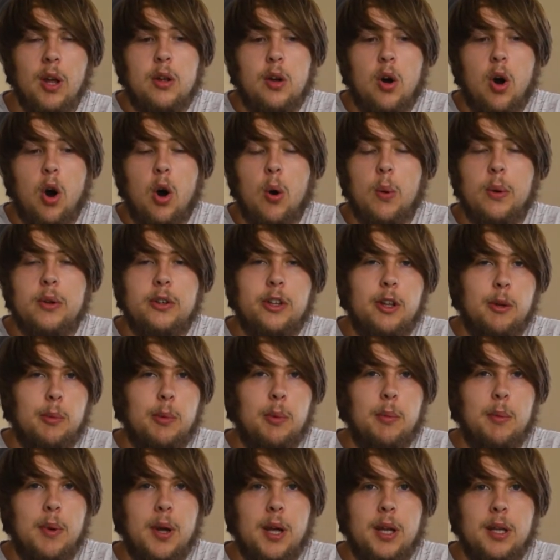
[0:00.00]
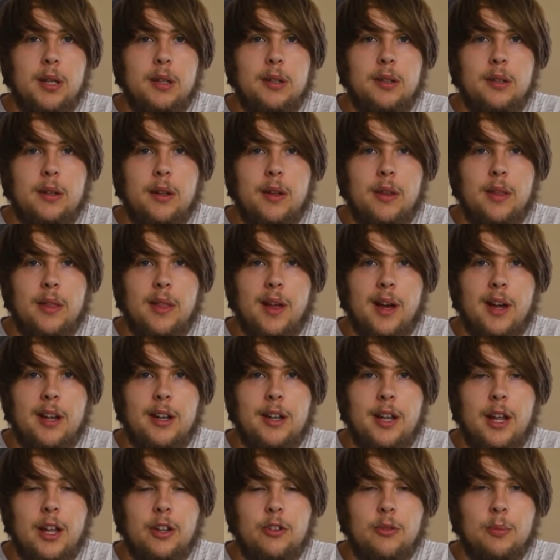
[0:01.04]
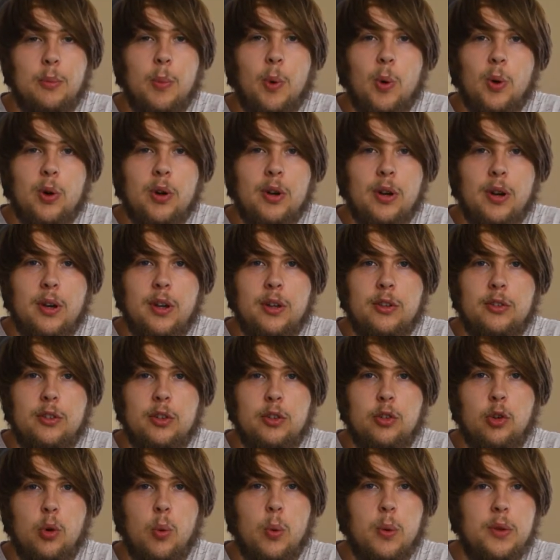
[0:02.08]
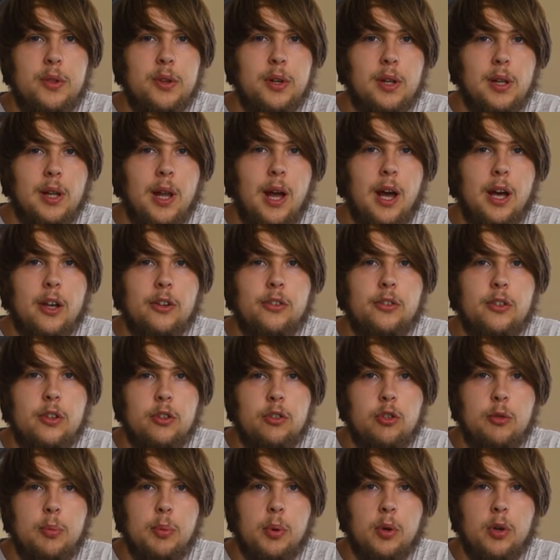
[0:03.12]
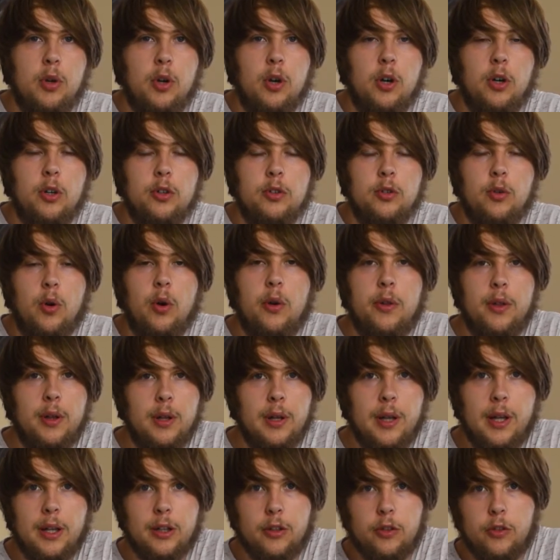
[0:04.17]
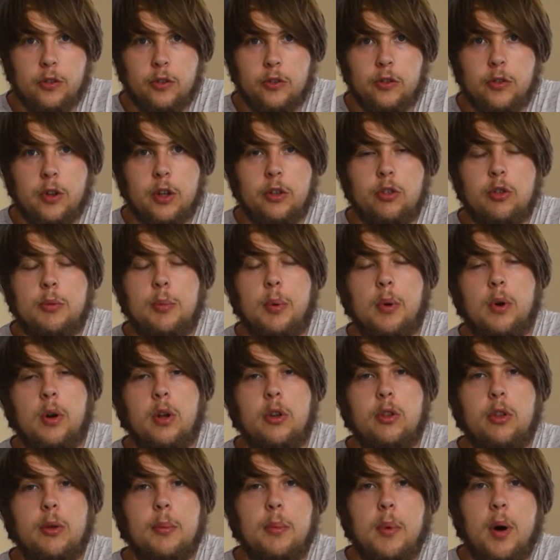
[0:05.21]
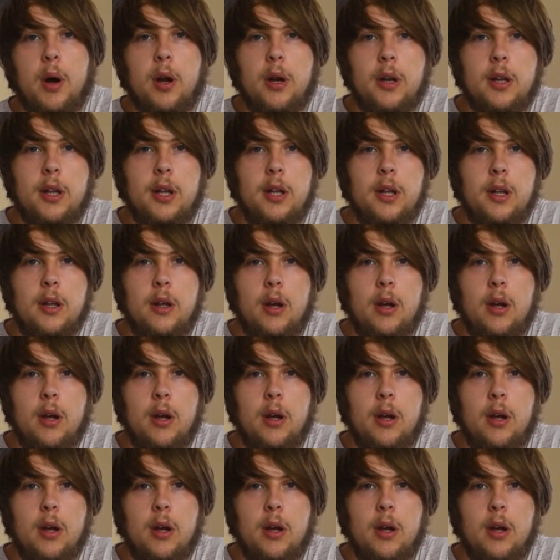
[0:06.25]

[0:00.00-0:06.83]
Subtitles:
Always keep in mind that it's more to do with the glass that you put on or the lenses that you put on the body